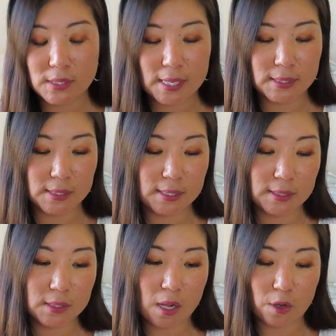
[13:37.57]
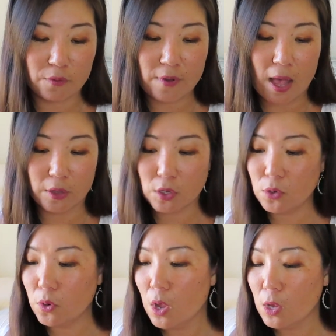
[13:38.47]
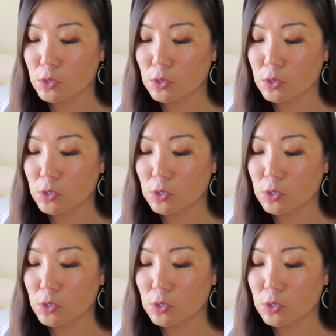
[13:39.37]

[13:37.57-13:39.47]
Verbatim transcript: It says a $6 value.